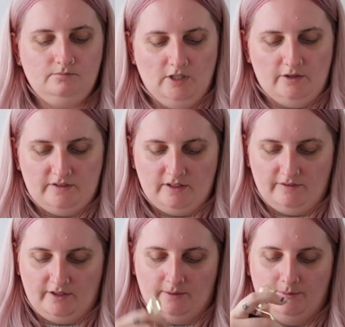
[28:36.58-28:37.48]
I'll see
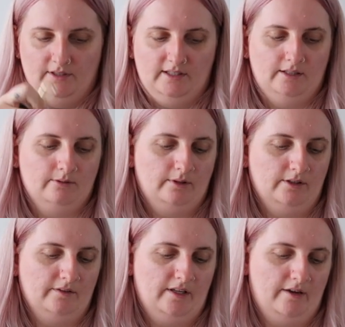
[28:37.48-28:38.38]
if I could put a little
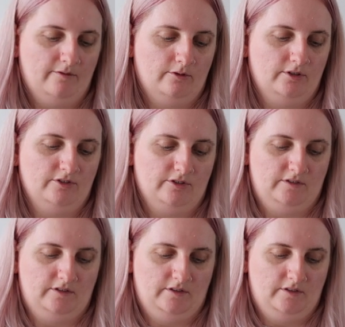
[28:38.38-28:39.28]
one on there for you
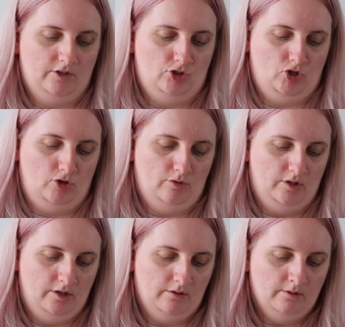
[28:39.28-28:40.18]
just to show
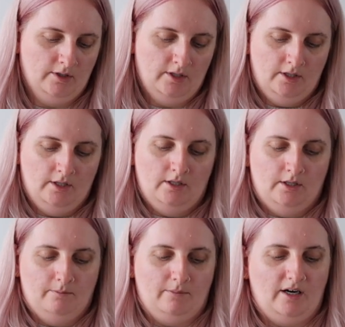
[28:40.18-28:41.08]
you.
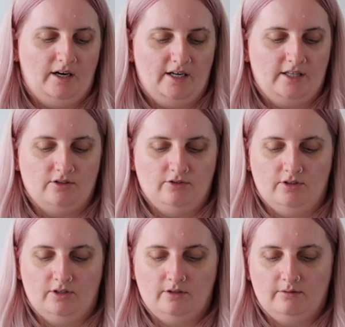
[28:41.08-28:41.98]
But I
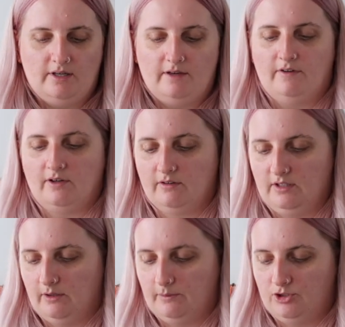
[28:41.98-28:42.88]
knew if I got
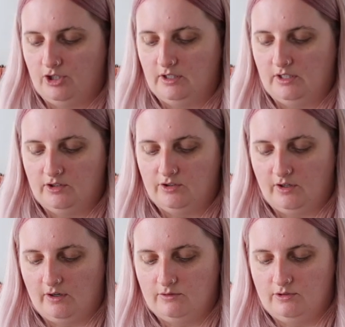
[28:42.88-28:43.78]
the opportunity to
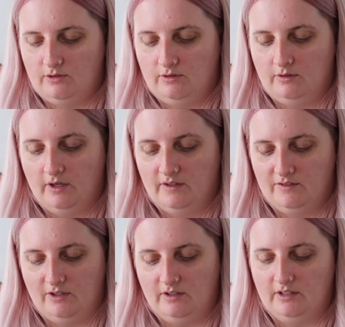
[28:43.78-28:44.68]
go to
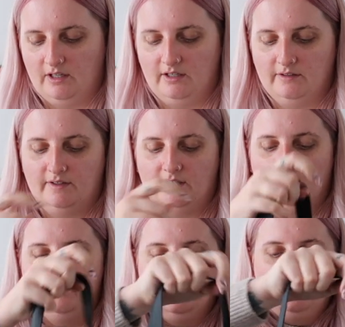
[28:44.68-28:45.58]
Stony Clover,
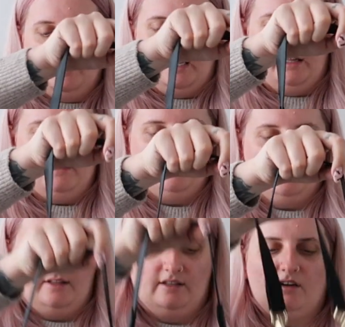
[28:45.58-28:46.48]
and
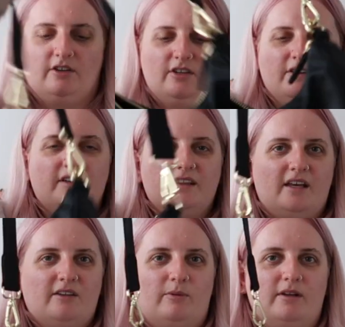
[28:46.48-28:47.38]
there's, I don't think
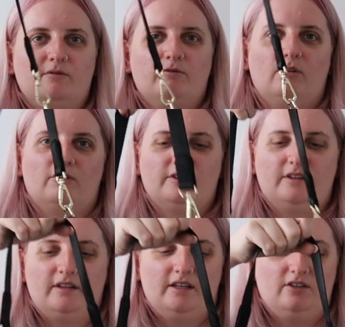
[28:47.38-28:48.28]
there's one in
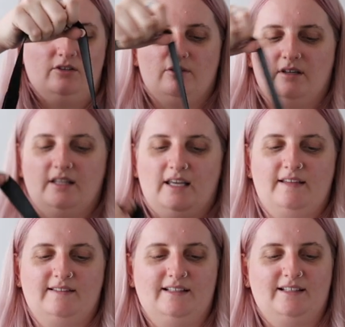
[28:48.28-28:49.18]
Florida that you can
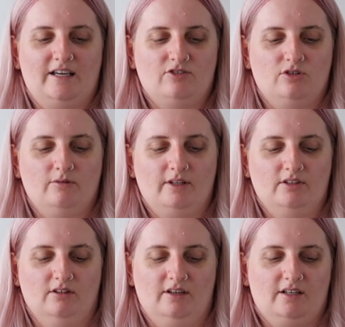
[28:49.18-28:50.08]
easily get to when
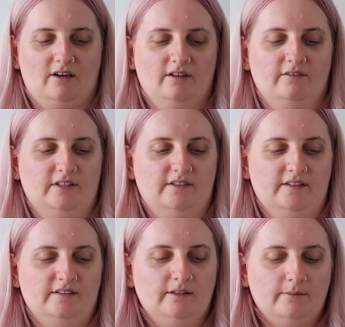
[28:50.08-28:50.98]
you're like kind of in
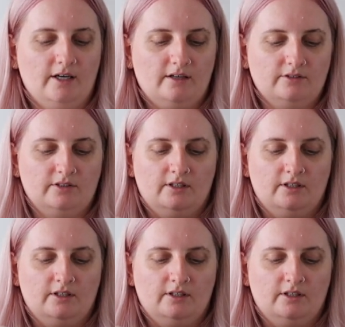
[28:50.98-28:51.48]
Disney World.